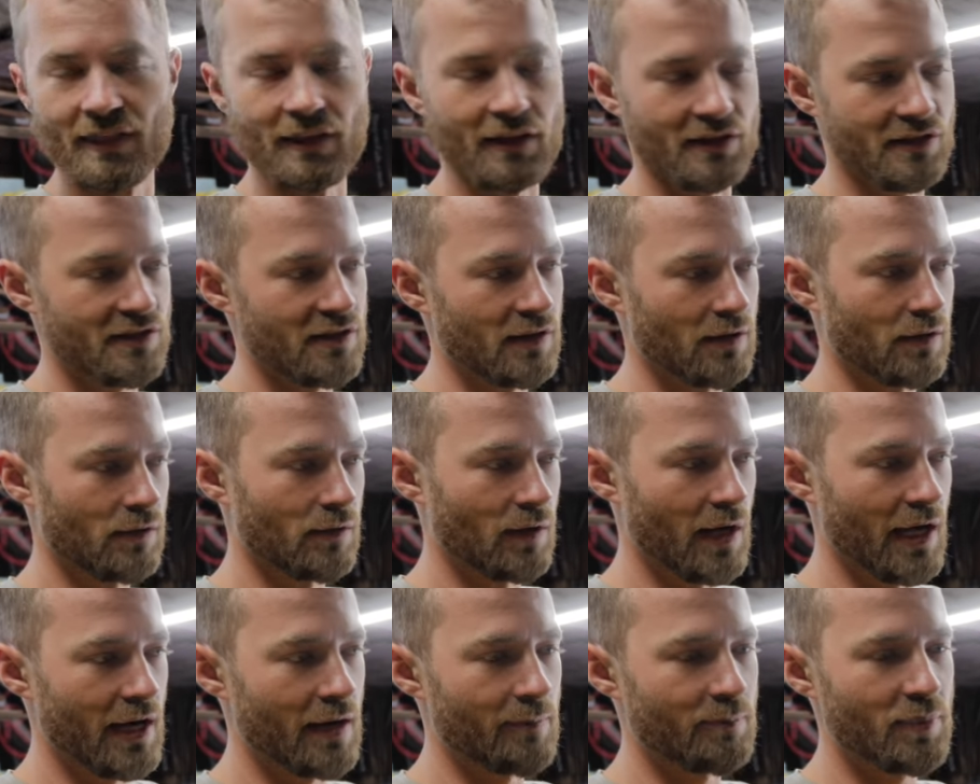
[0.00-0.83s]
I think
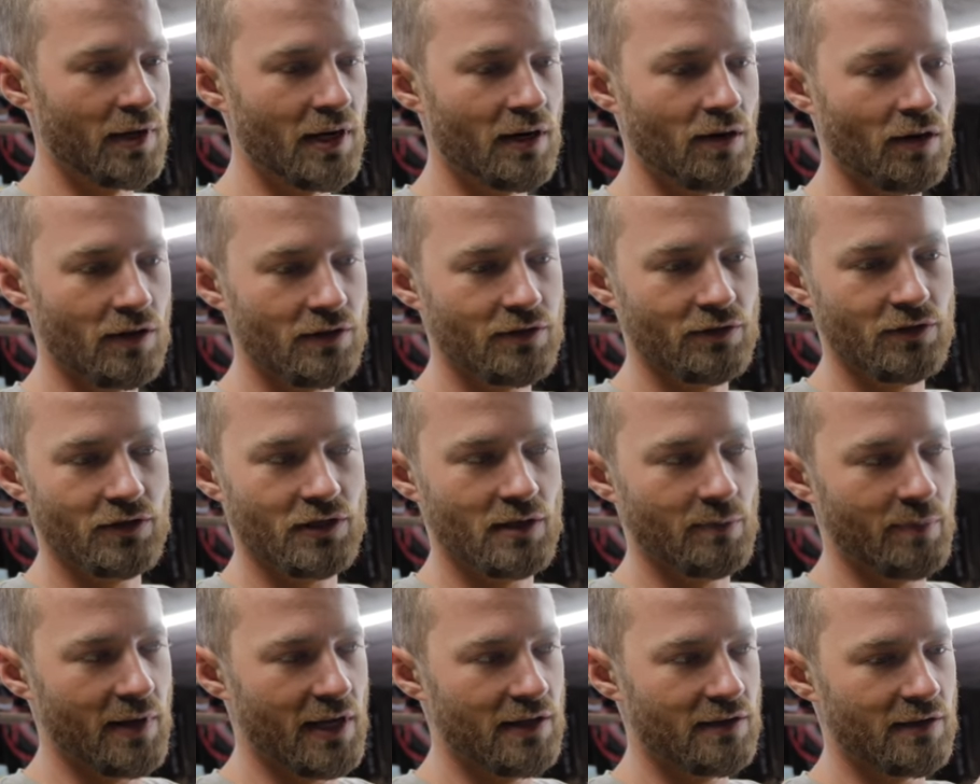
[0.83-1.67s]
so, and it, but it also
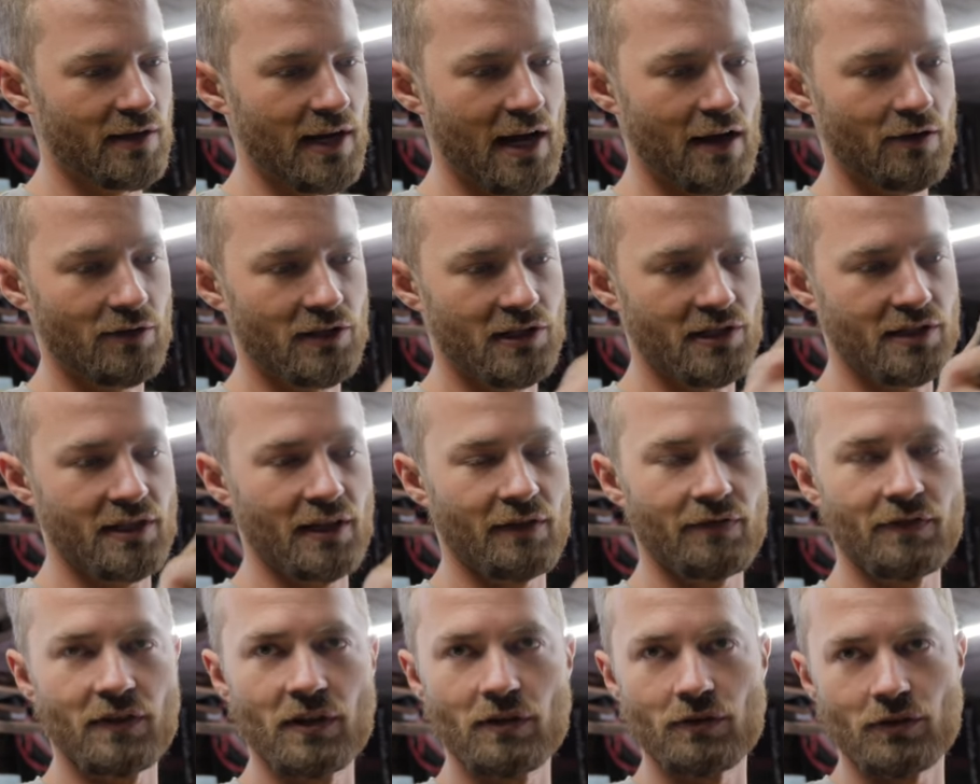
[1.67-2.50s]
just depends on how
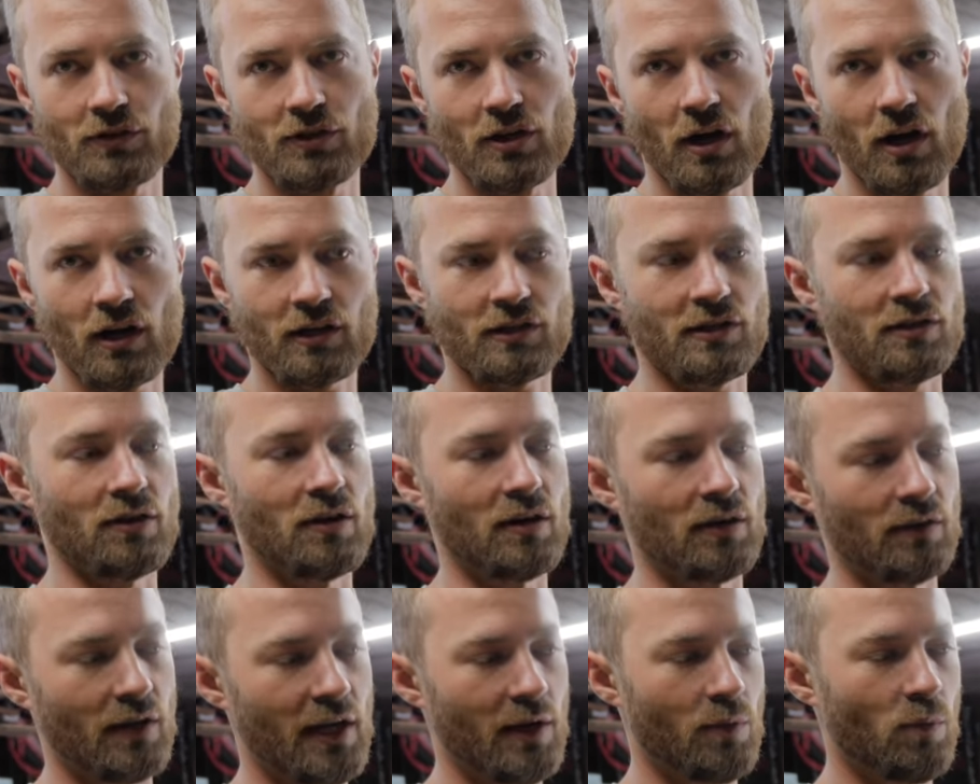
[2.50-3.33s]
stiff those shocks
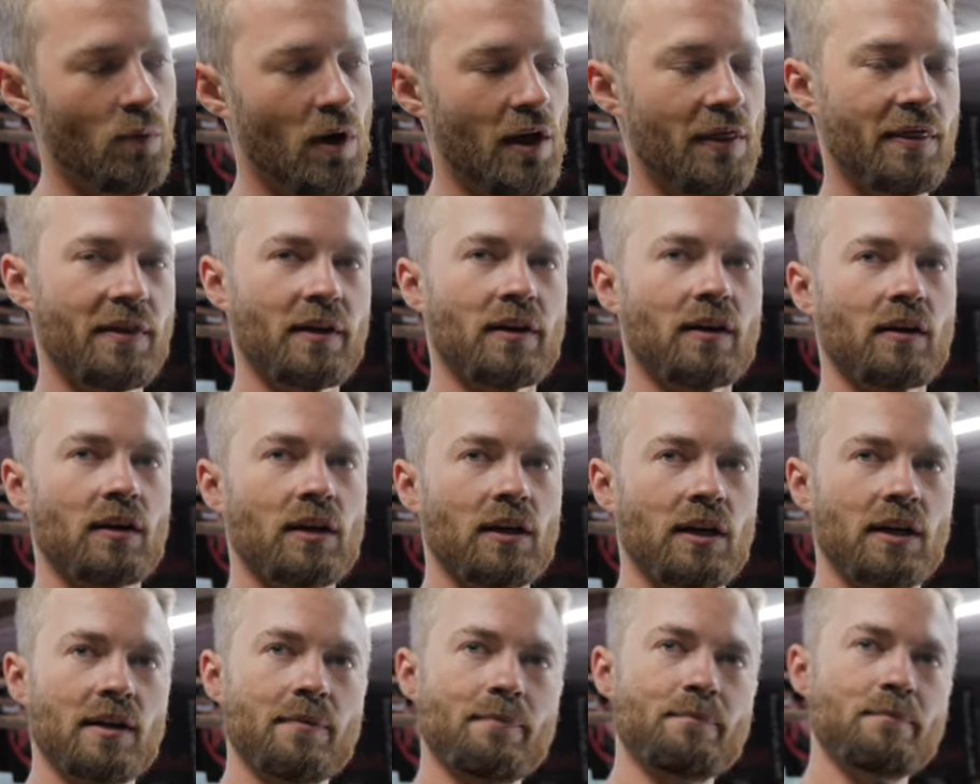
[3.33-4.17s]
are, like what
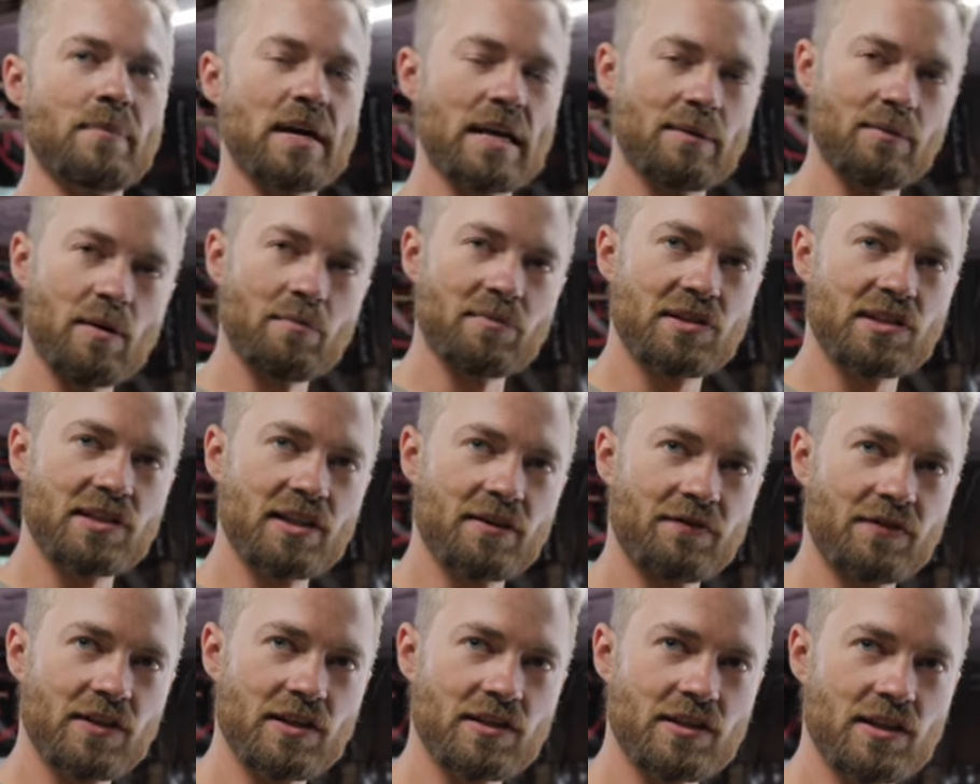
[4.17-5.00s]
their minimum
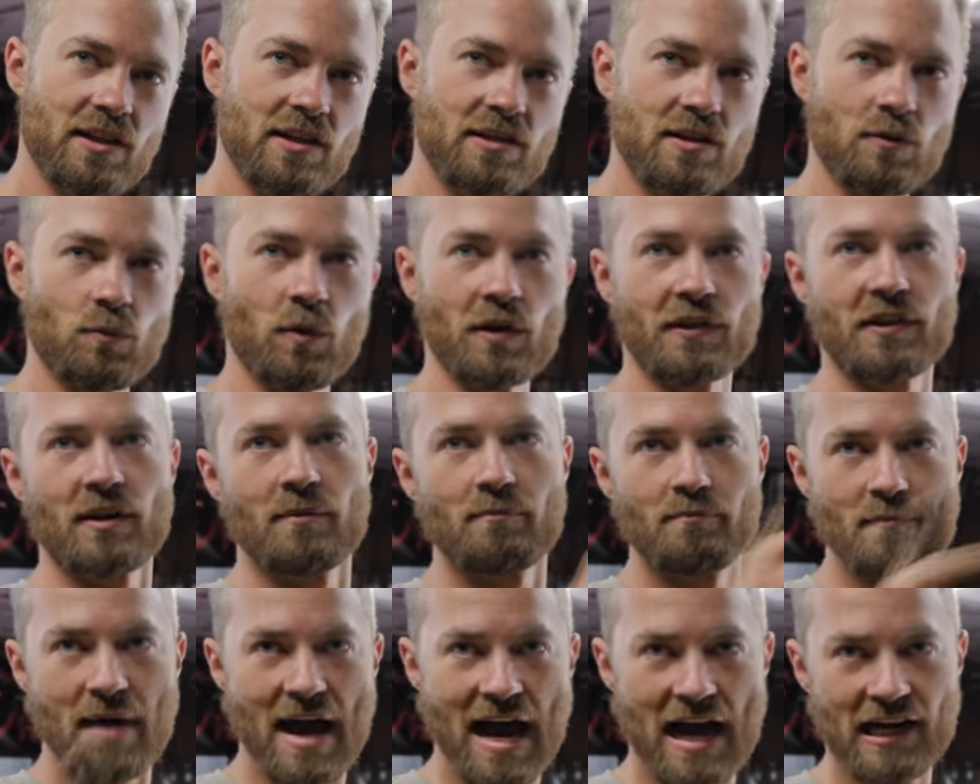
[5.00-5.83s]
stiffness is and what
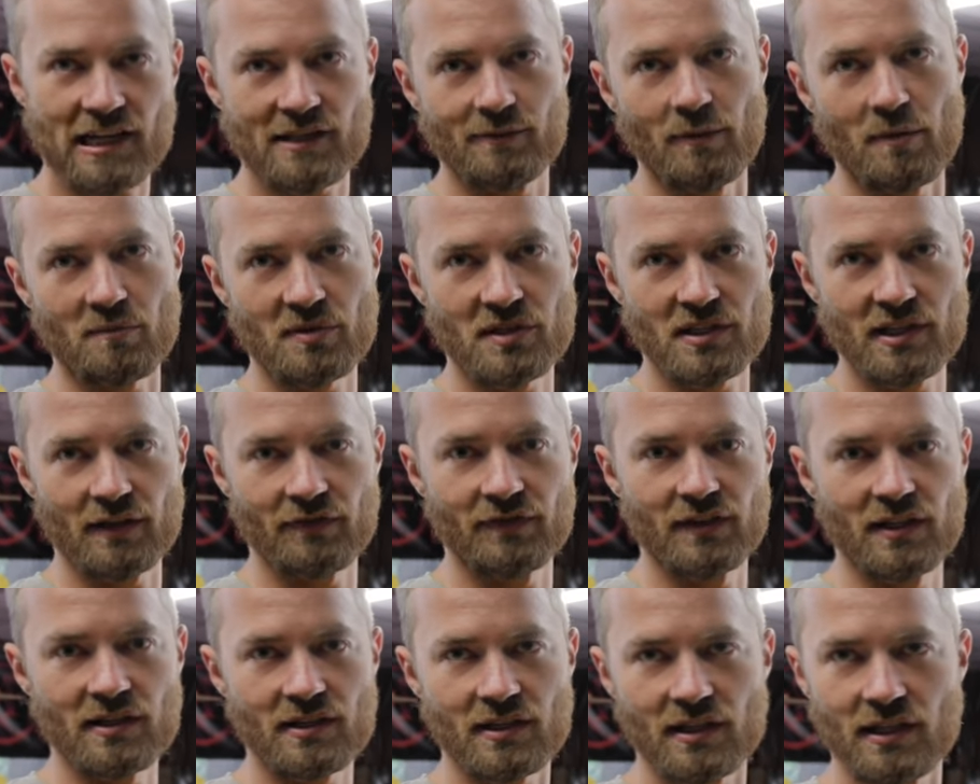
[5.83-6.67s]
their maximum
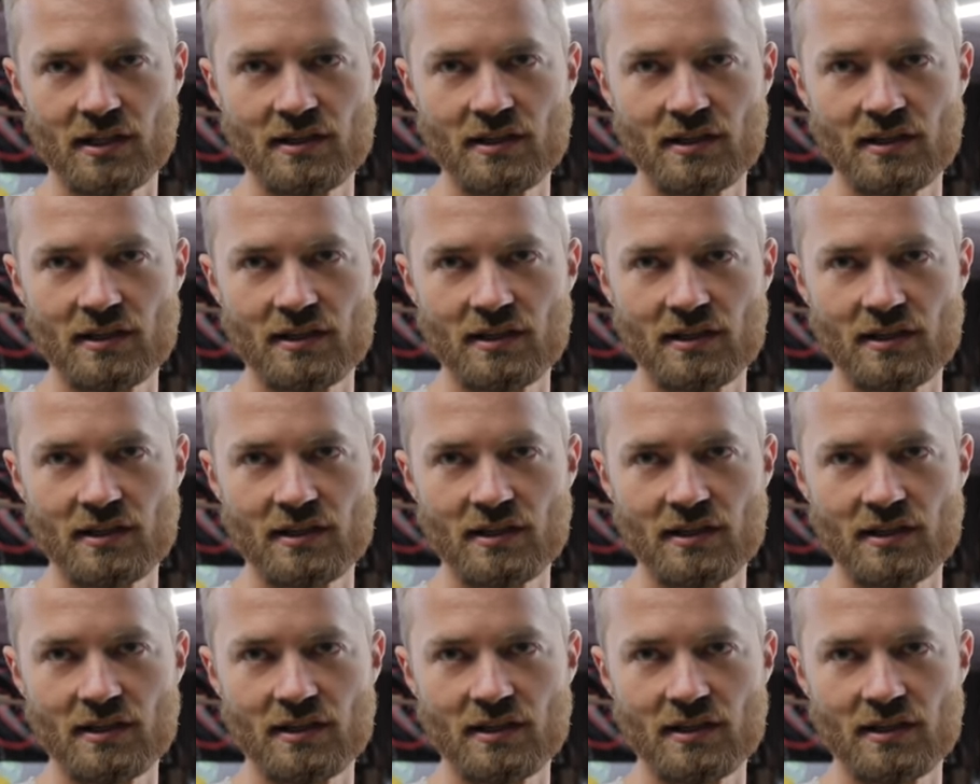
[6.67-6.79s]
stiffness